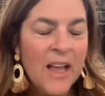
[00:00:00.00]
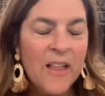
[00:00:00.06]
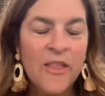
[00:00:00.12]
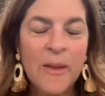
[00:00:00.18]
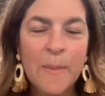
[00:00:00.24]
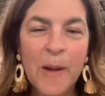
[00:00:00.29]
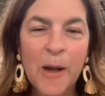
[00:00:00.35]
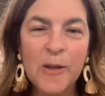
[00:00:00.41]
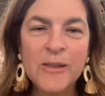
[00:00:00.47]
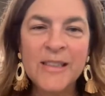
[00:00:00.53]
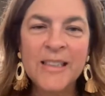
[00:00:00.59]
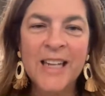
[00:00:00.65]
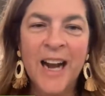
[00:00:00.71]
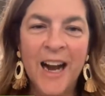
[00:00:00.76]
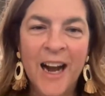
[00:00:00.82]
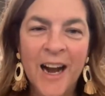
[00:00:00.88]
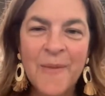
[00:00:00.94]
the most
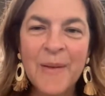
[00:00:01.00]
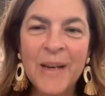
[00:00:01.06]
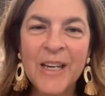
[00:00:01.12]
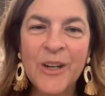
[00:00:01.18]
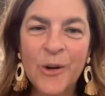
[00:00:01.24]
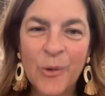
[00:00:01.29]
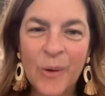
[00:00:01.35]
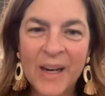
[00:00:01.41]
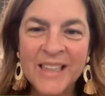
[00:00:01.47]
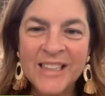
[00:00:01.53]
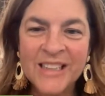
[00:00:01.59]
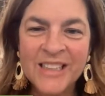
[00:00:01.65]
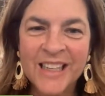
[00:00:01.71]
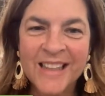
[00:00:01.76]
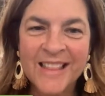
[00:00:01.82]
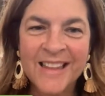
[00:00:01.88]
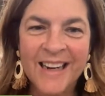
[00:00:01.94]
common
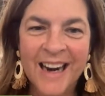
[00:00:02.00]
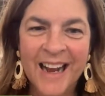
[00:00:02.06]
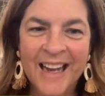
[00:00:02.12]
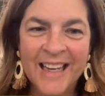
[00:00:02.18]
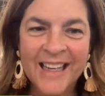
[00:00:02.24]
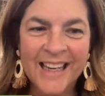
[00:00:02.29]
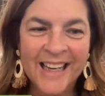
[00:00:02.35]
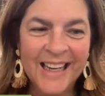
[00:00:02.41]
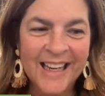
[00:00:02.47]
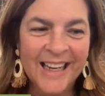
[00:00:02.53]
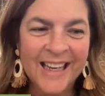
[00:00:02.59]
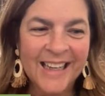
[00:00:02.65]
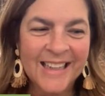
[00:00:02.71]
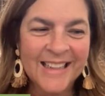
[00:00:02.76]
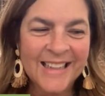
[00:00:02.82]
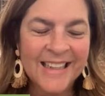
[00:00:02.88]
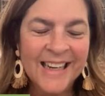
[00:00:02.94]
question that I
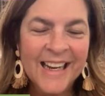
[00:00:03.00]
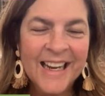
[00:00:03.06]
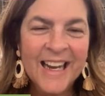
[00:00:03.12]
get